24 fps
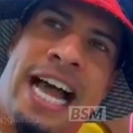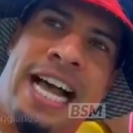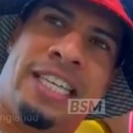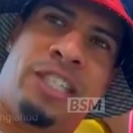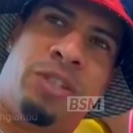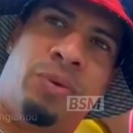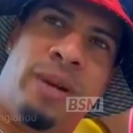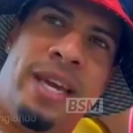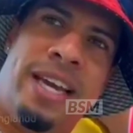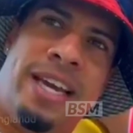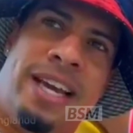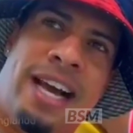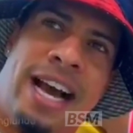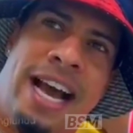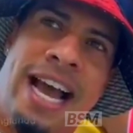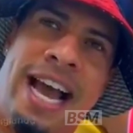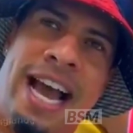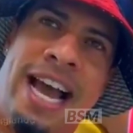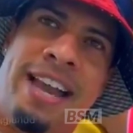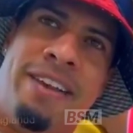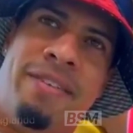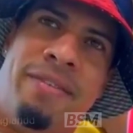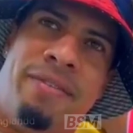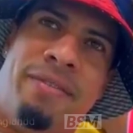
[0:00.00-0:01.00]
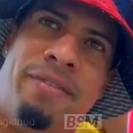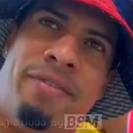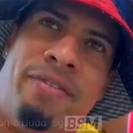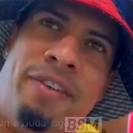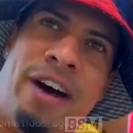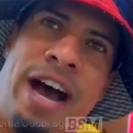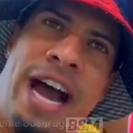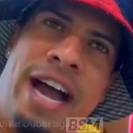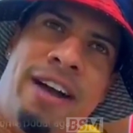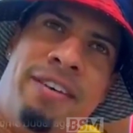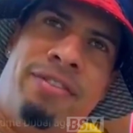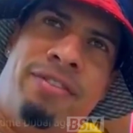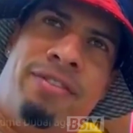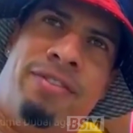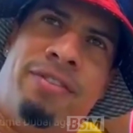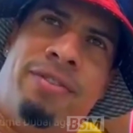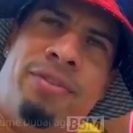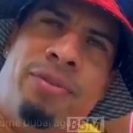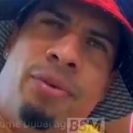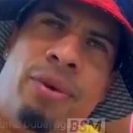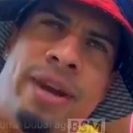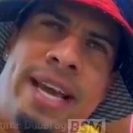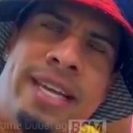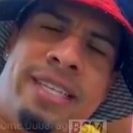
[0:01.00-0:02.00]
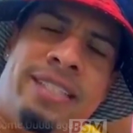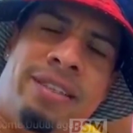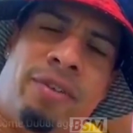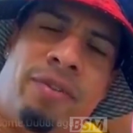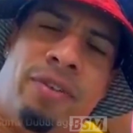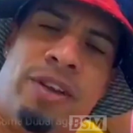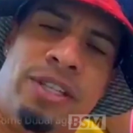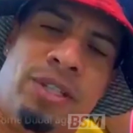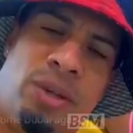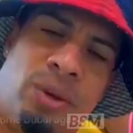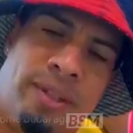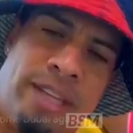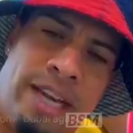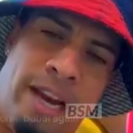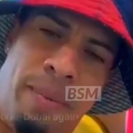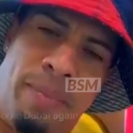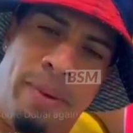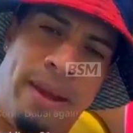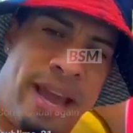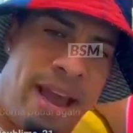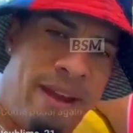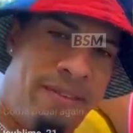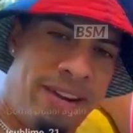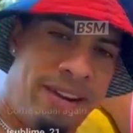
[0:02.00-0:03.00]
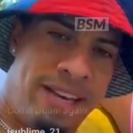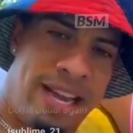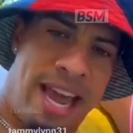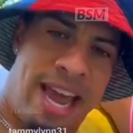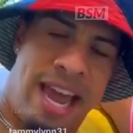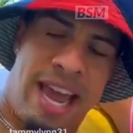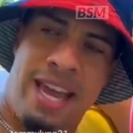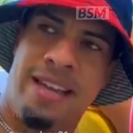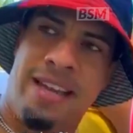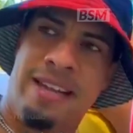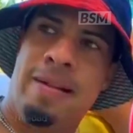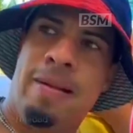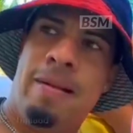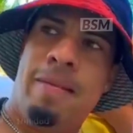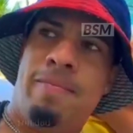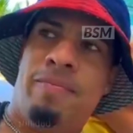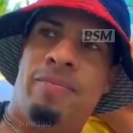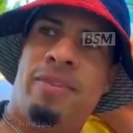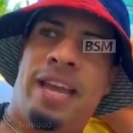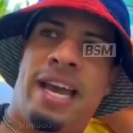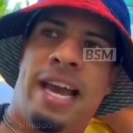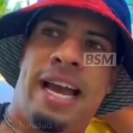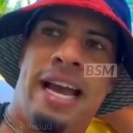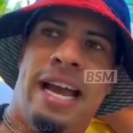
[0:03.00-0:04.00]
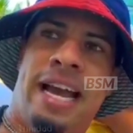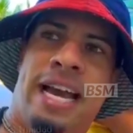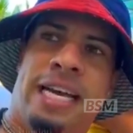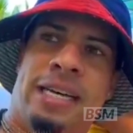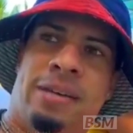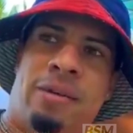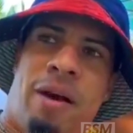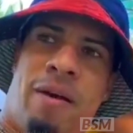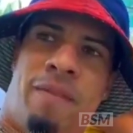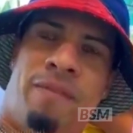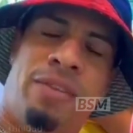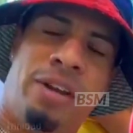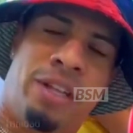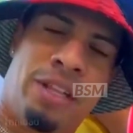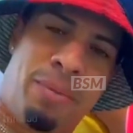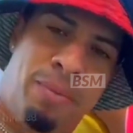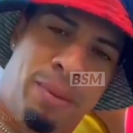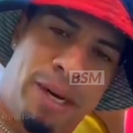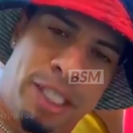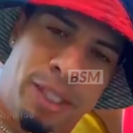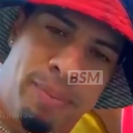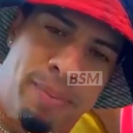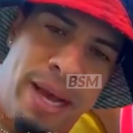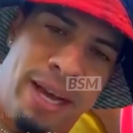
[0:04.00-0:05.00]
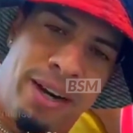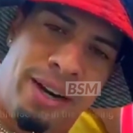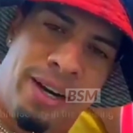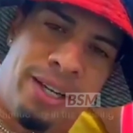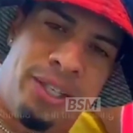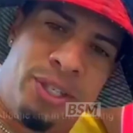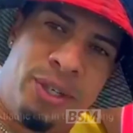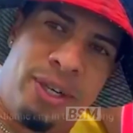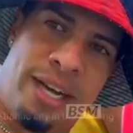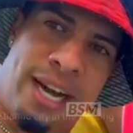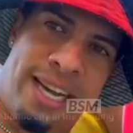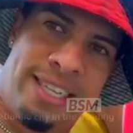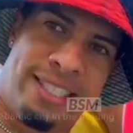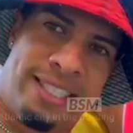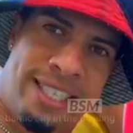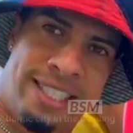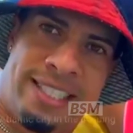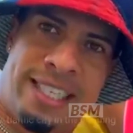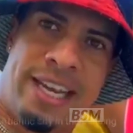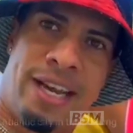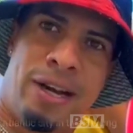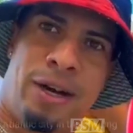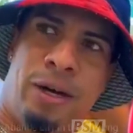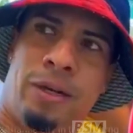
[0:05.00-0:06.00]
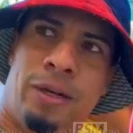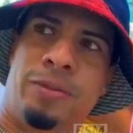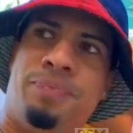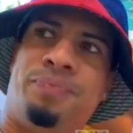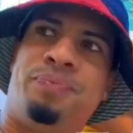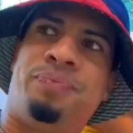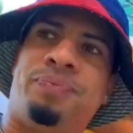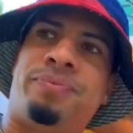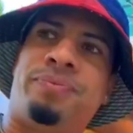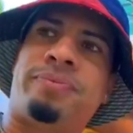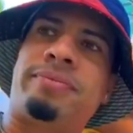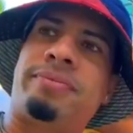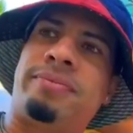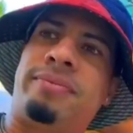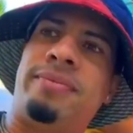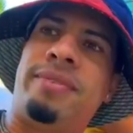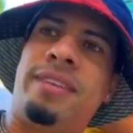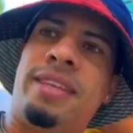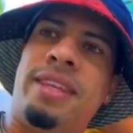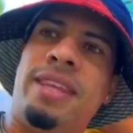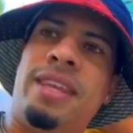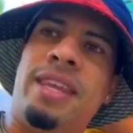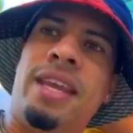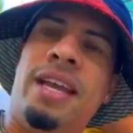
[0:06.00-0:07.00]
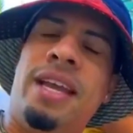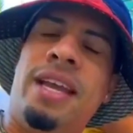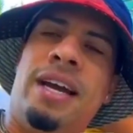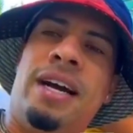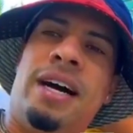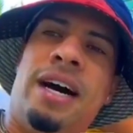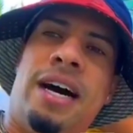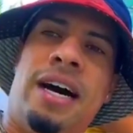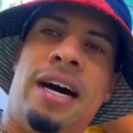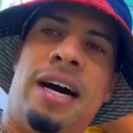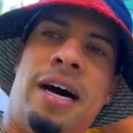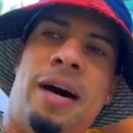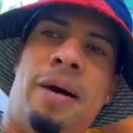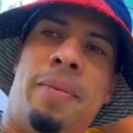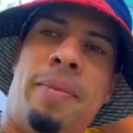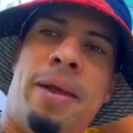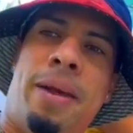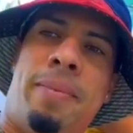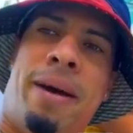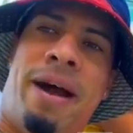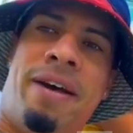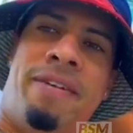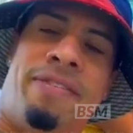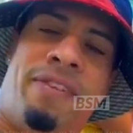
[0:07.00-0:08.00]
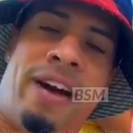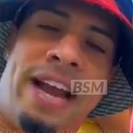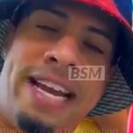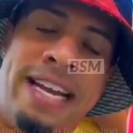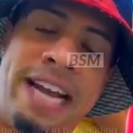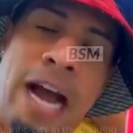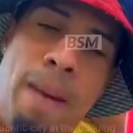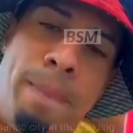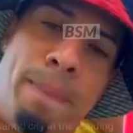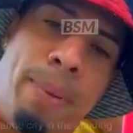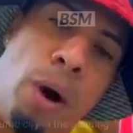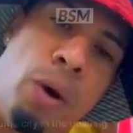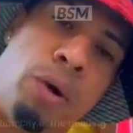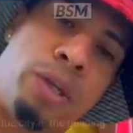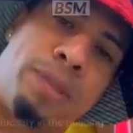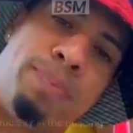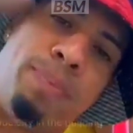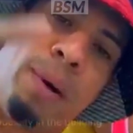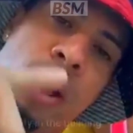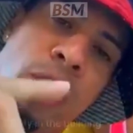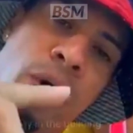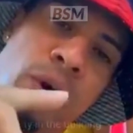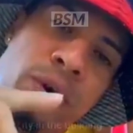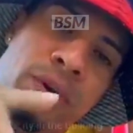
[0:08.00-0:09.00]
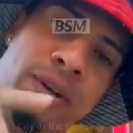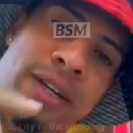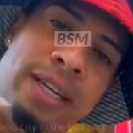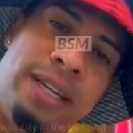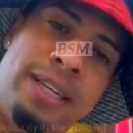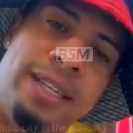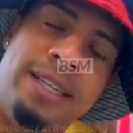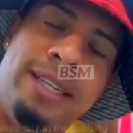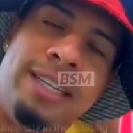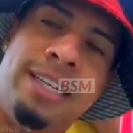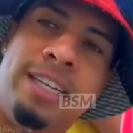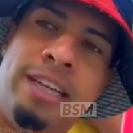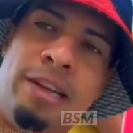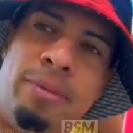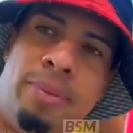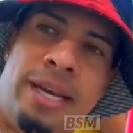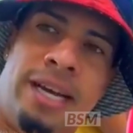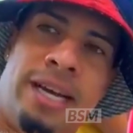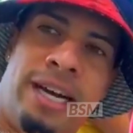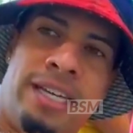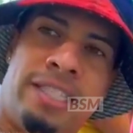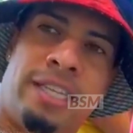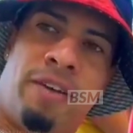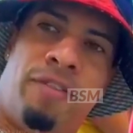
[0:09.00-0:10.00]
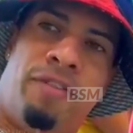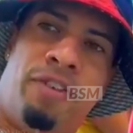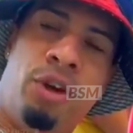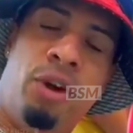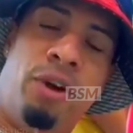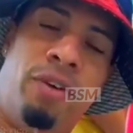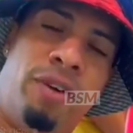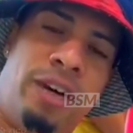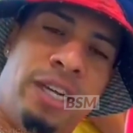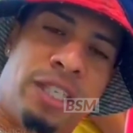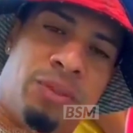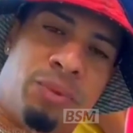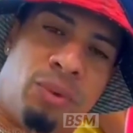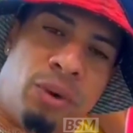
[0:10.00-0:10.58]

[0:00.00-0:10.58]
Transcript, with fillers: last week. I had five weeks of physical therapy every day, and I'm feeling much better, as you guys can tell. Um, and my fight got postponed because a few